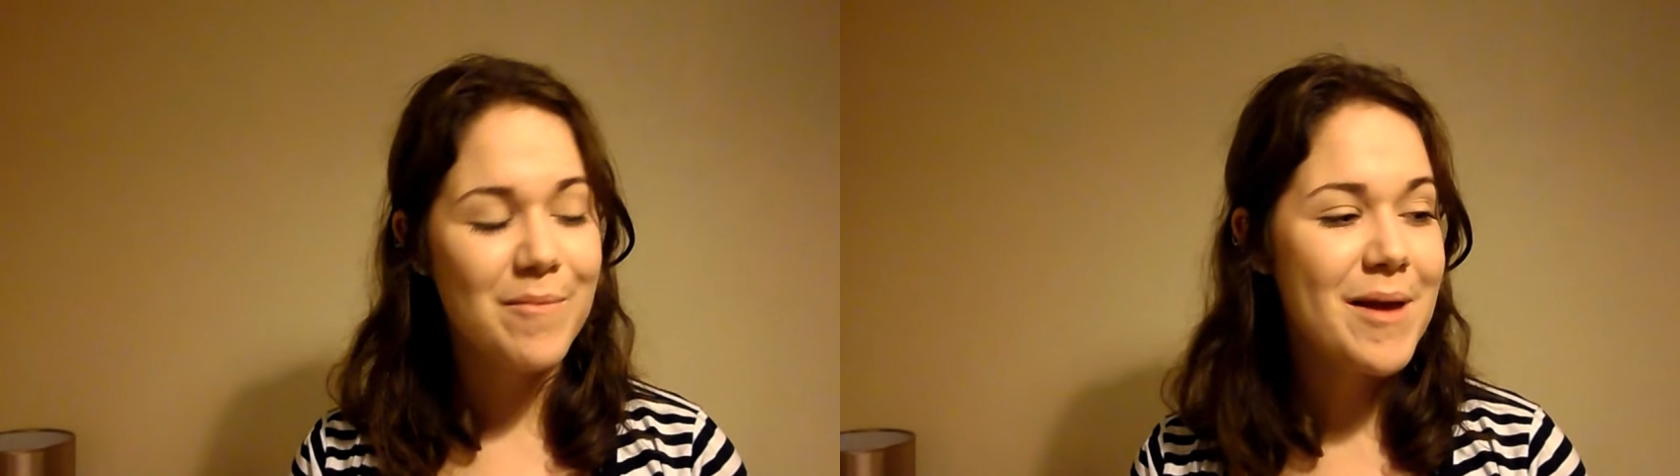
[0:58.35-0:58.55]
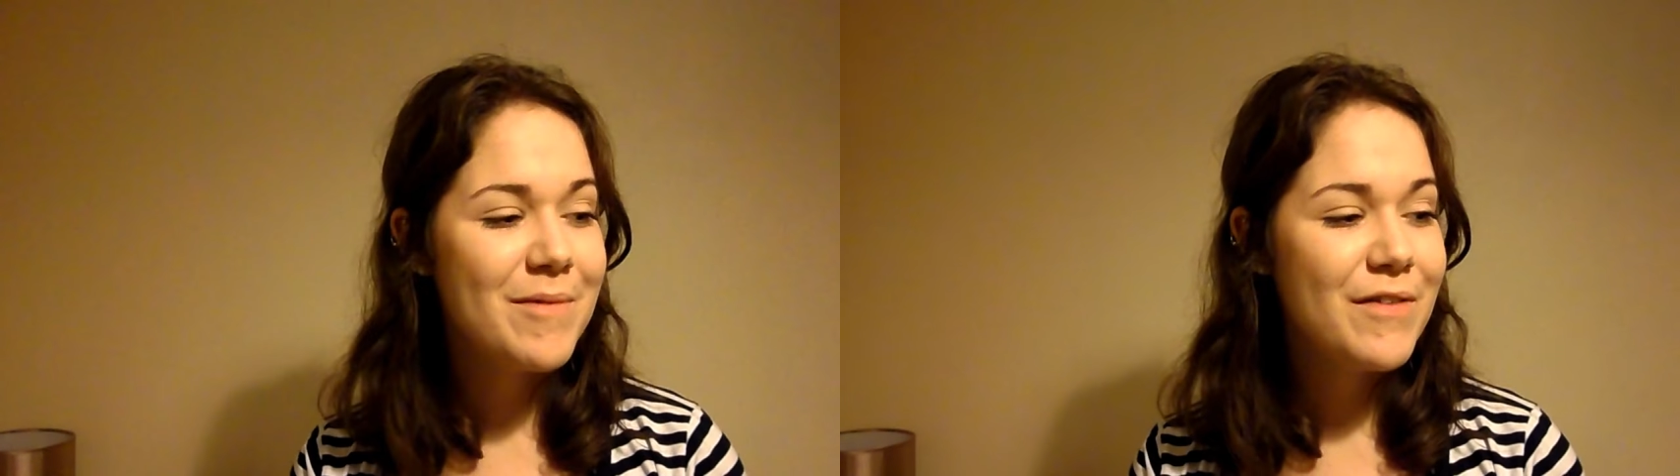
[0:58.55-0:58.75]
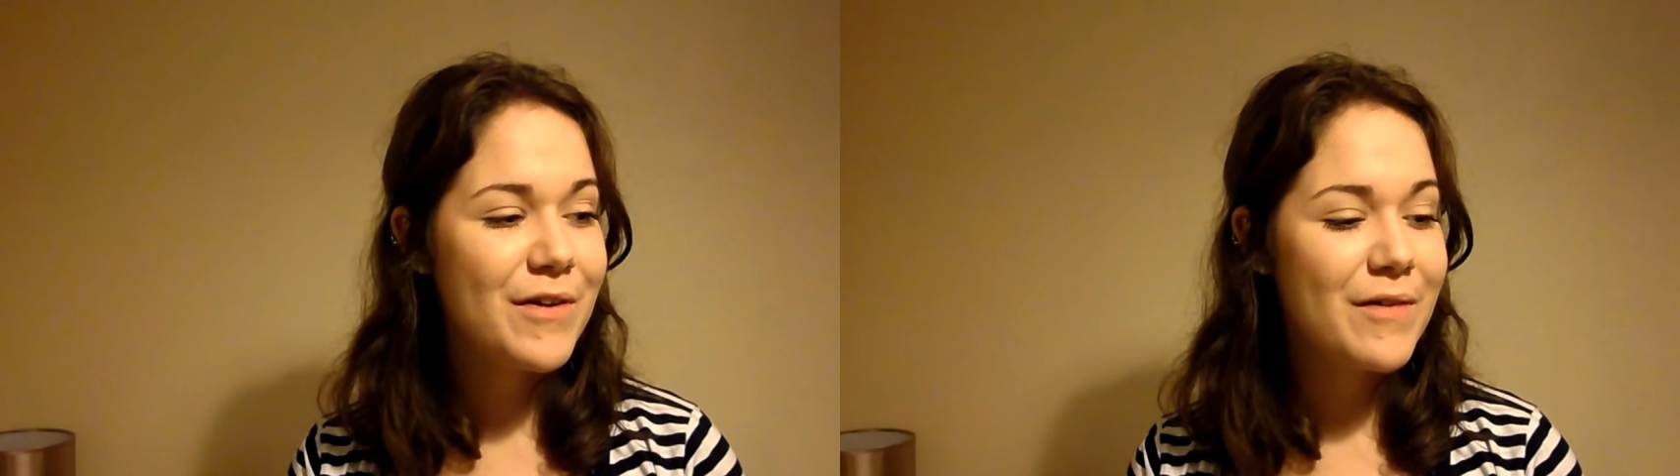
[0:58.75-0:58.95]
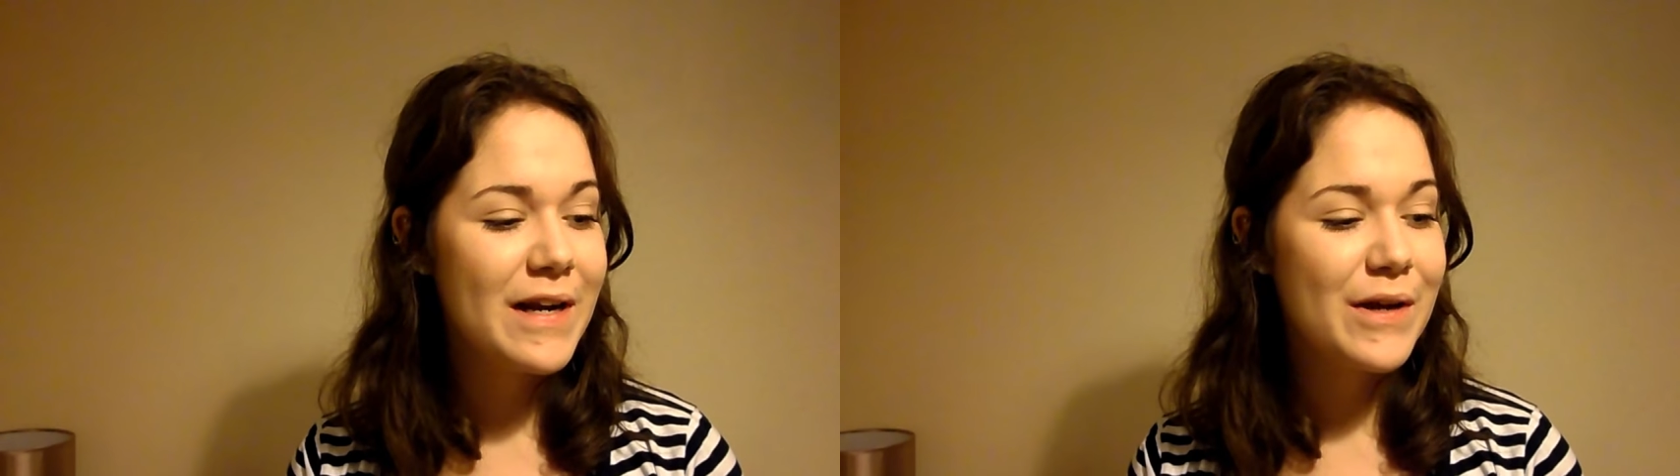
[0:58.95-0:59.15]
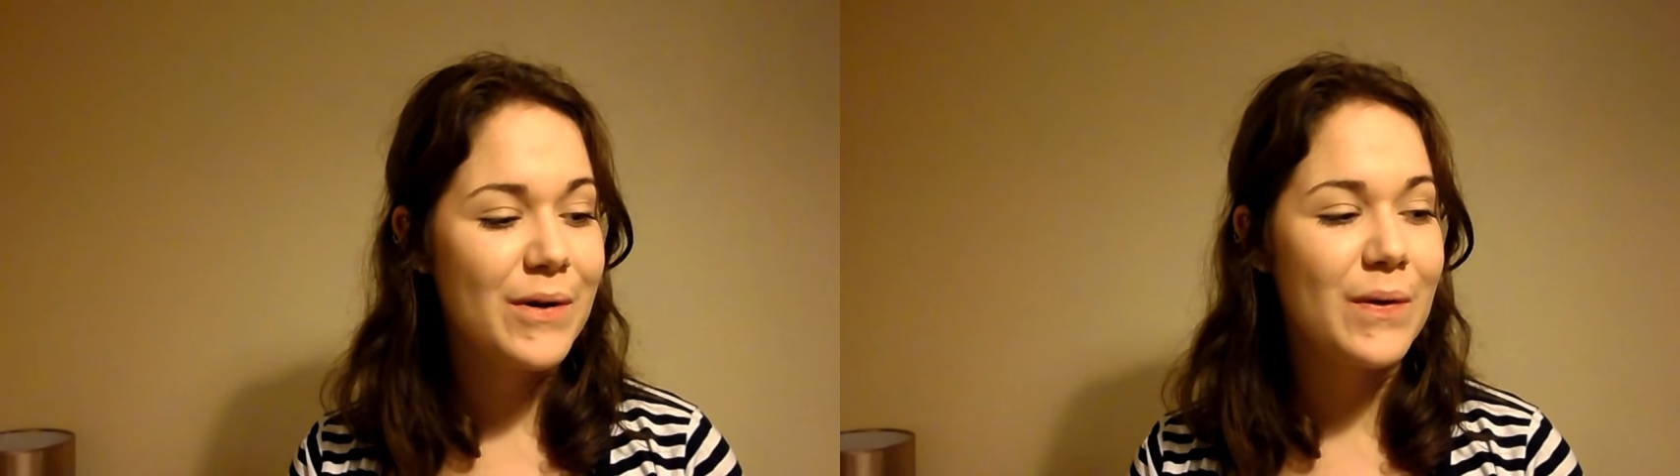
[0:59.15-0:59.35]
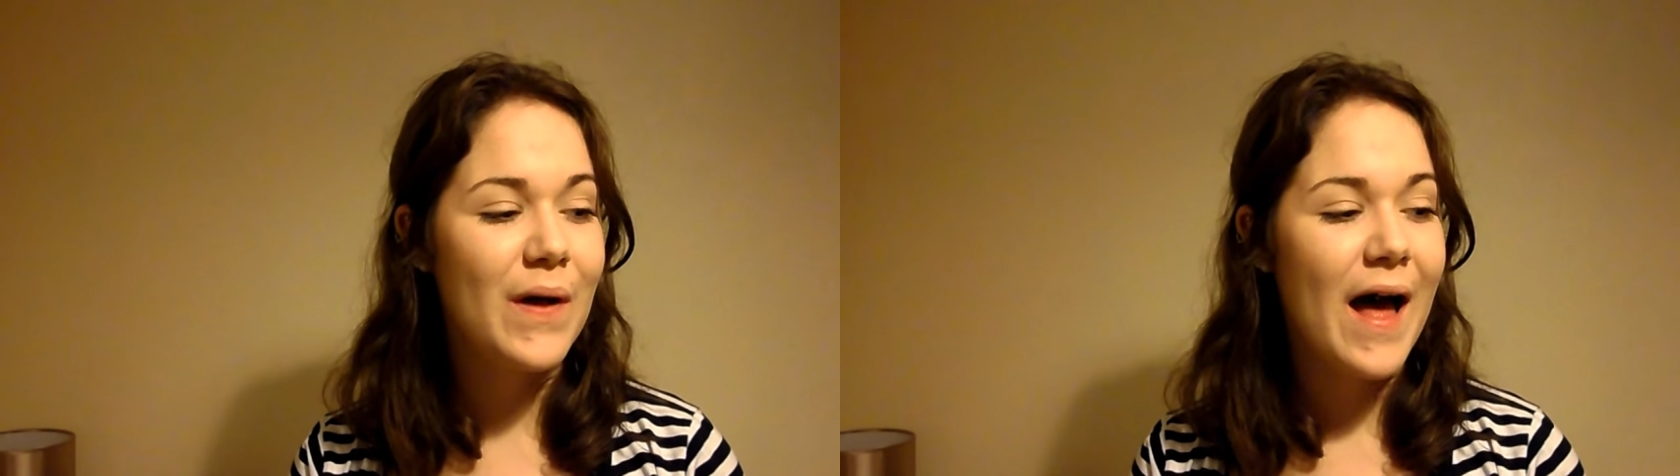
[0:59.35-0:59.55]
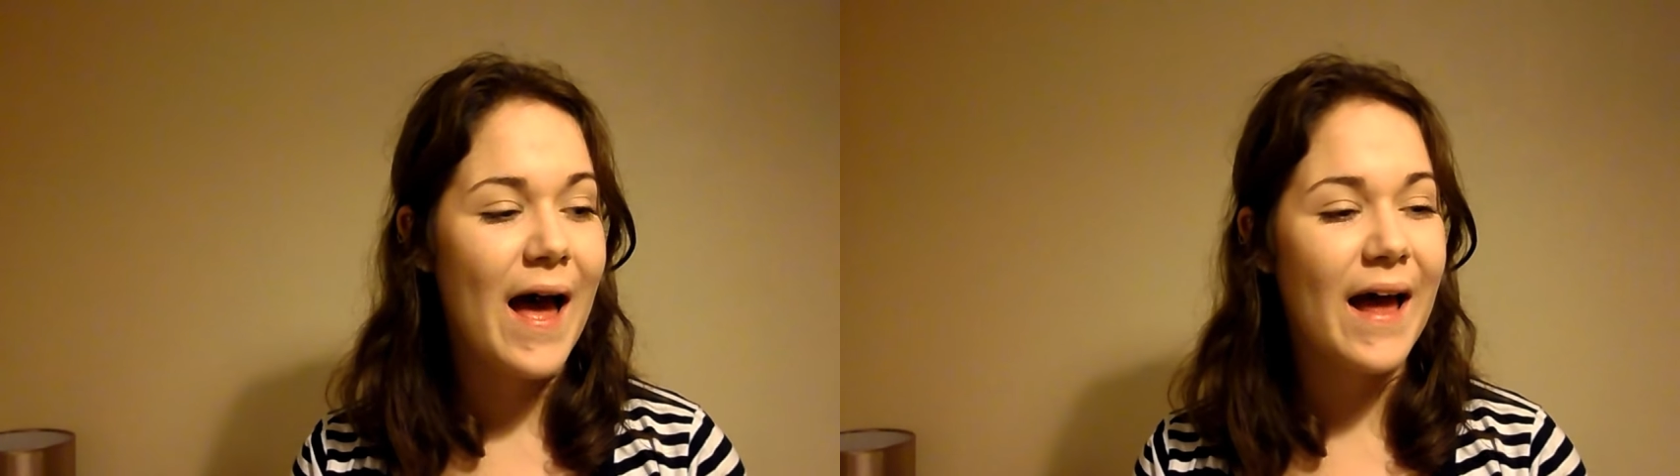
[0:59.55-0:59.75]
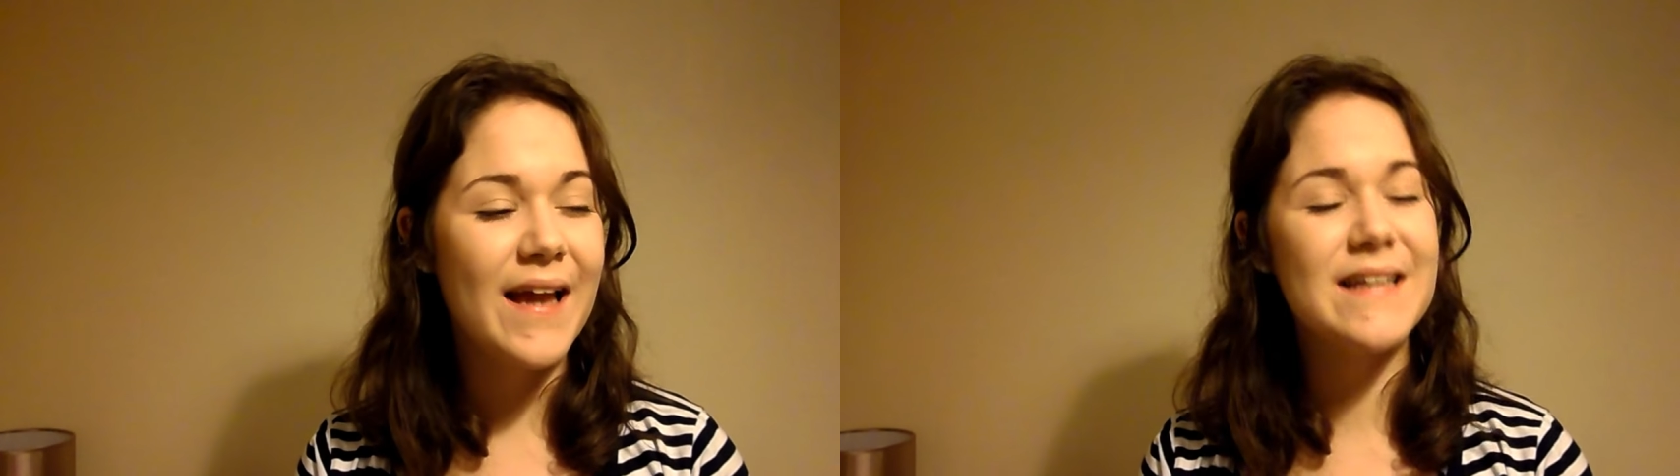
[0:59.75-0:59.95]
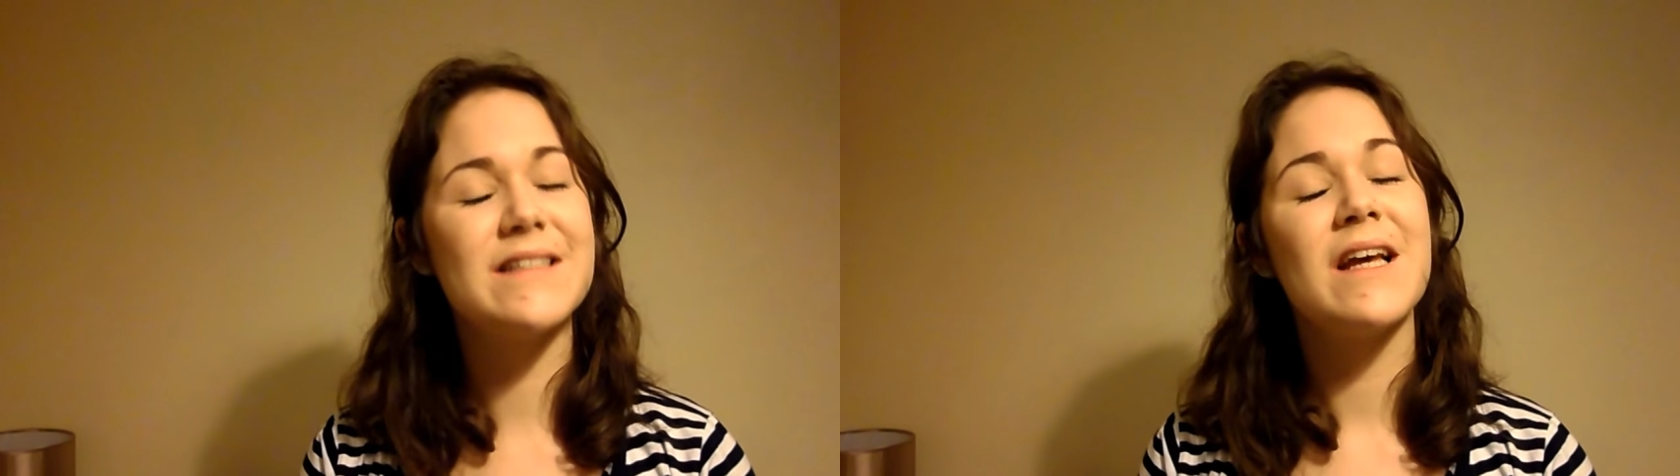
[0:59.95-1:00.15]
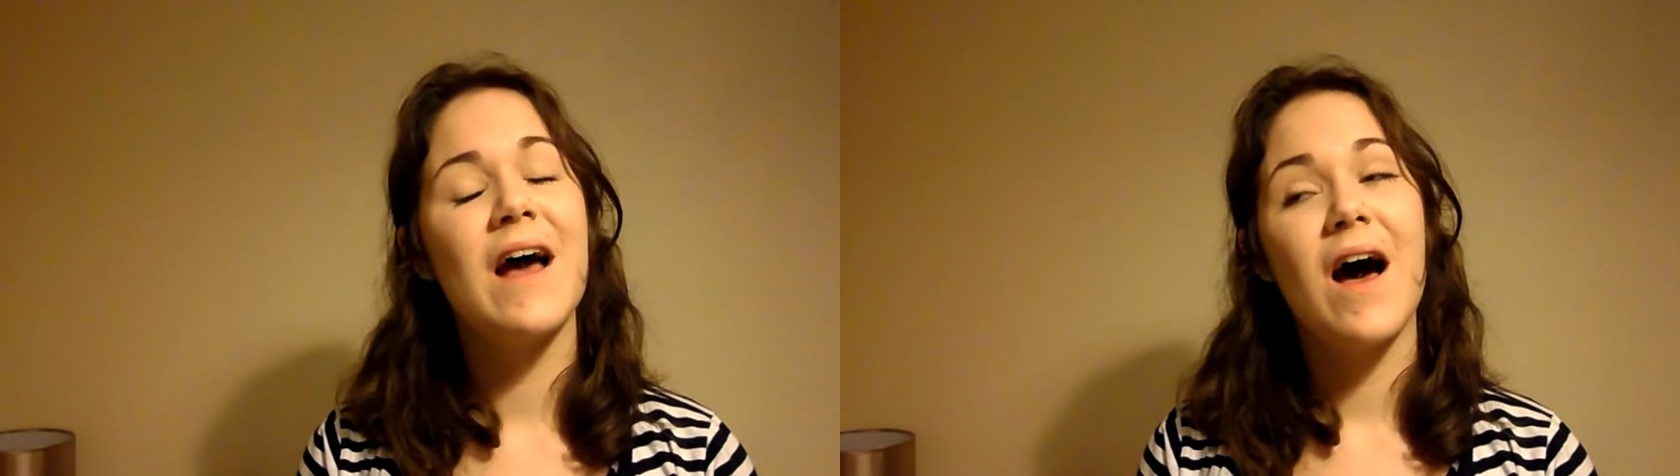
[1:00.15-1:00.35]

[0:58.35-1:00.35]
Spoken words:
that made me feel really cool, and